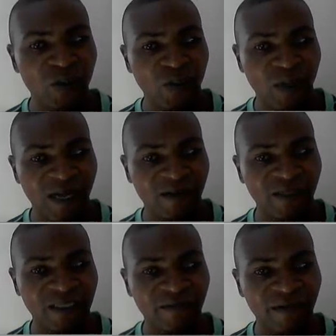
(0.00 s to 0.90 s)
You have
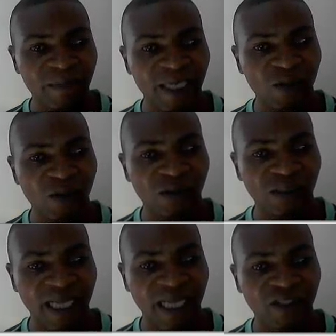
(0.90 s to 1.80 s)
the different
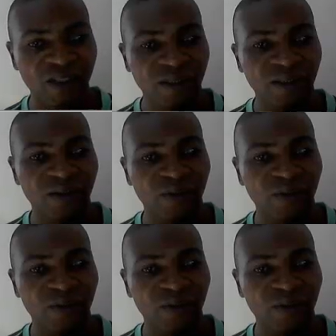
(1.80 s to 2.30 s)
methods, lectures.